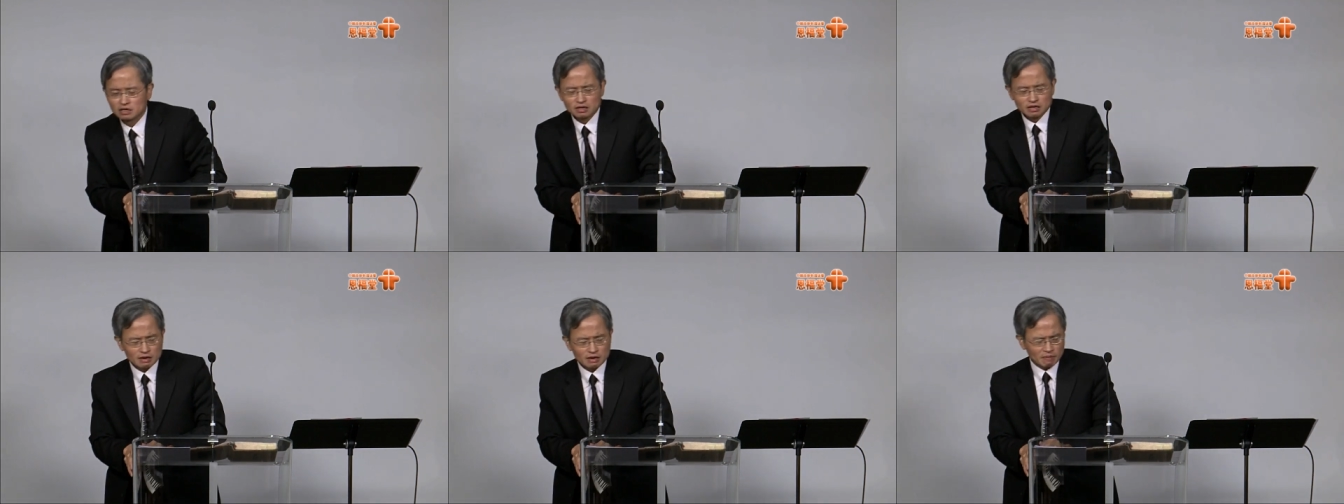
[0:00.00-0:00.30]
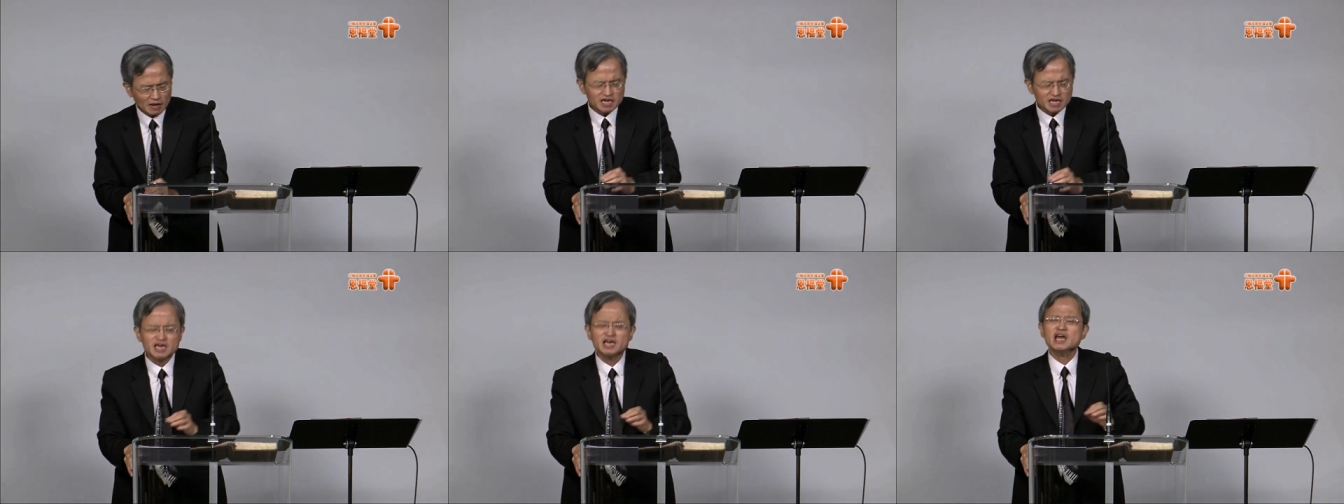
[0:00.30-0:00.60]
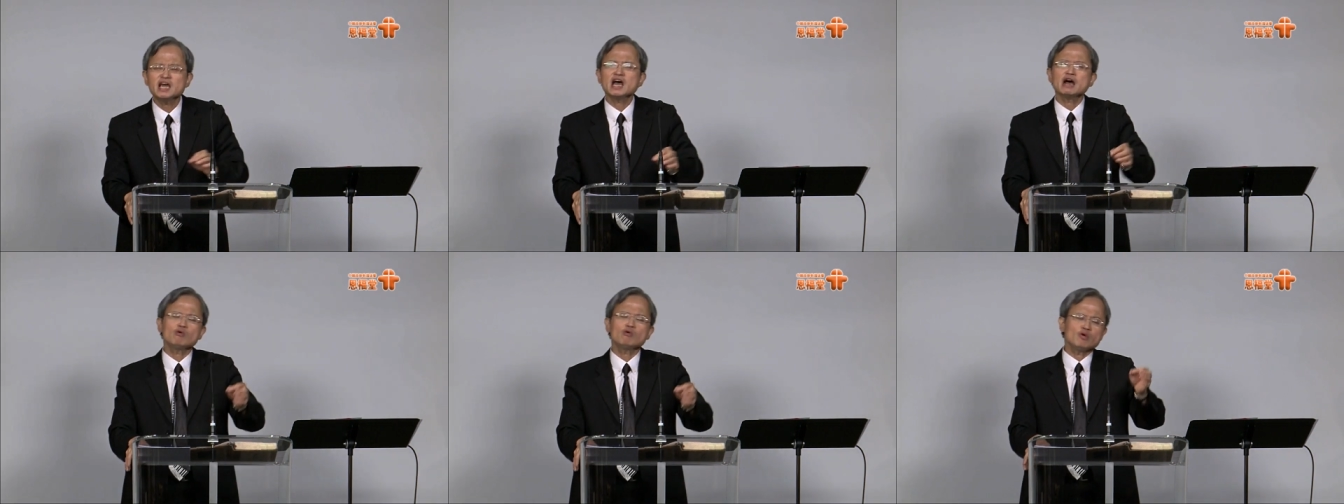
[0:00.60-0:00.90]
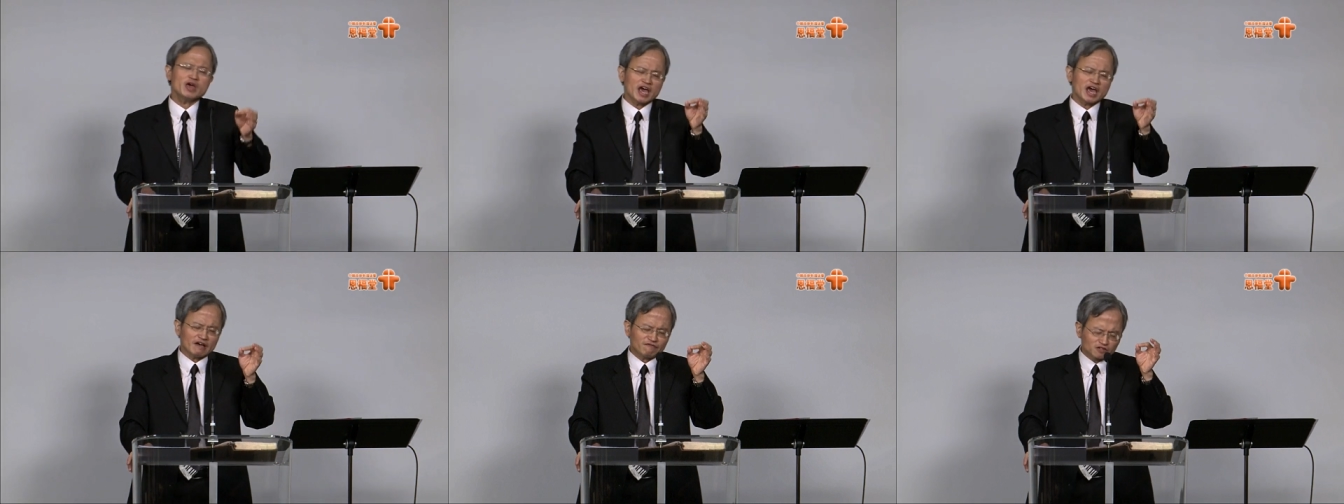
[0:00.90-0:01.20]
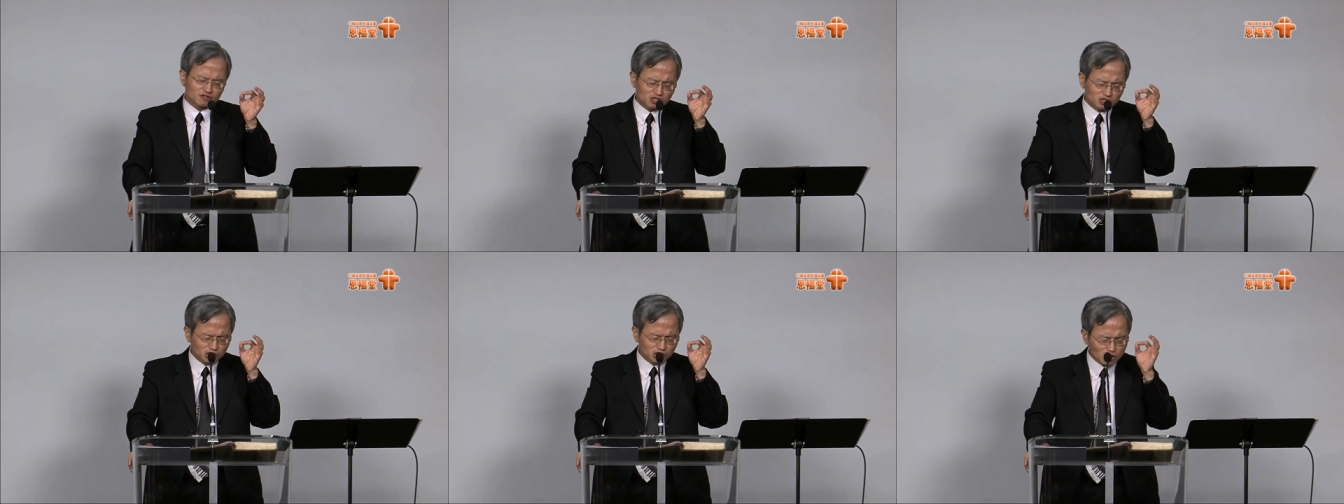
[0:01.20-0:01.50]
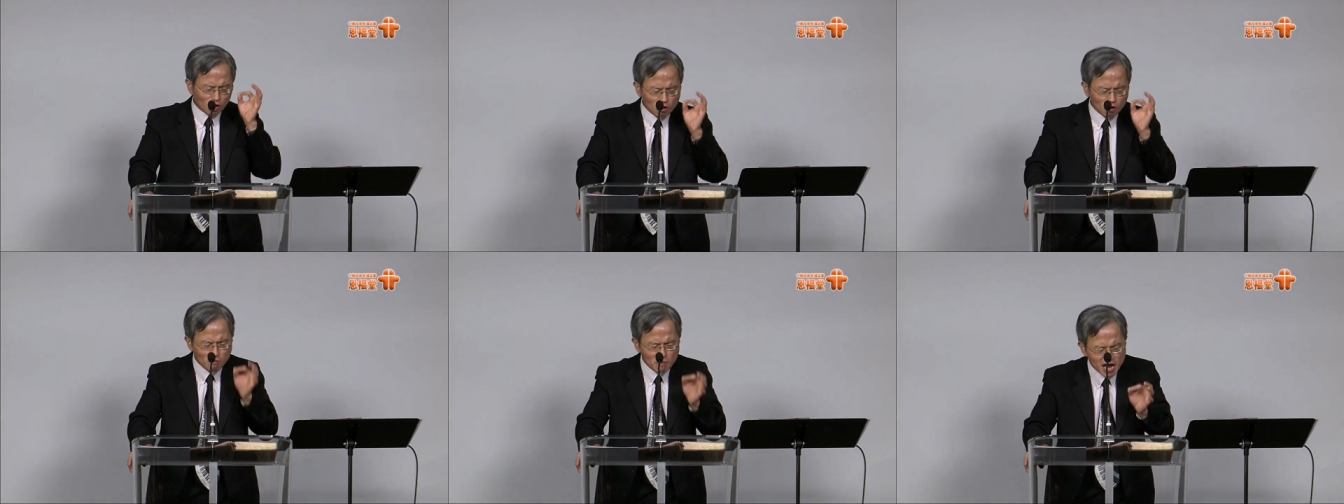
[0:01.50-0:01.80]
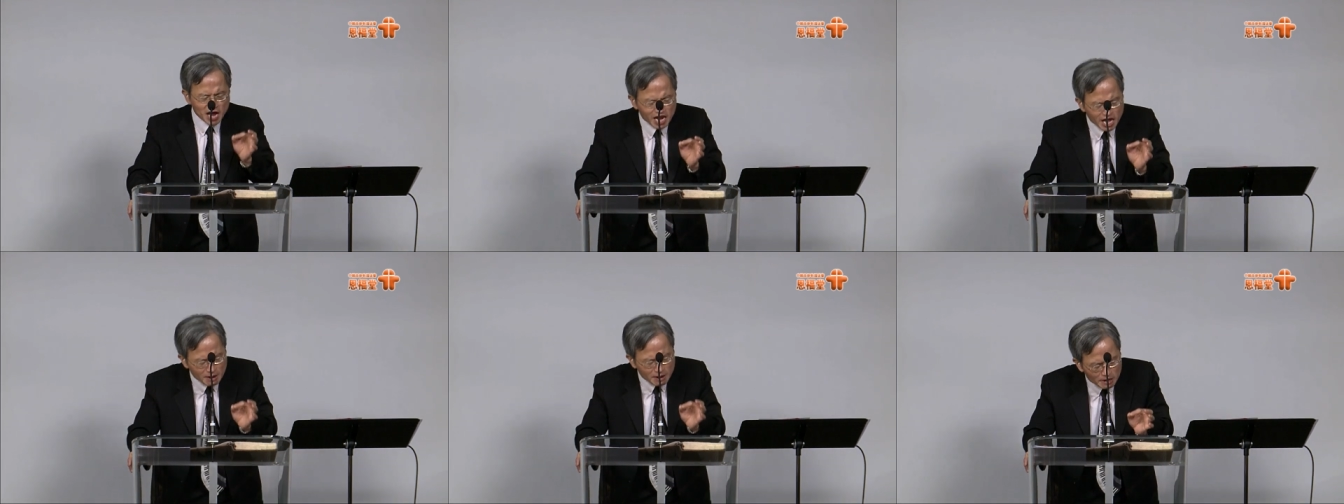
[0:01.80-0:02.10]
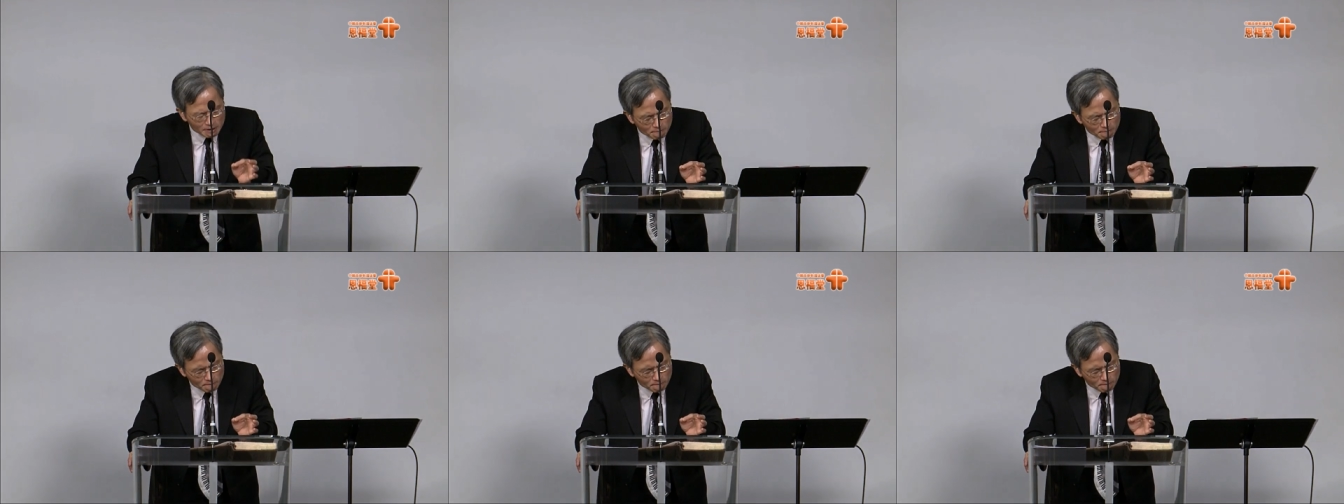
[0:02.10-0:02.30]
But here we have so many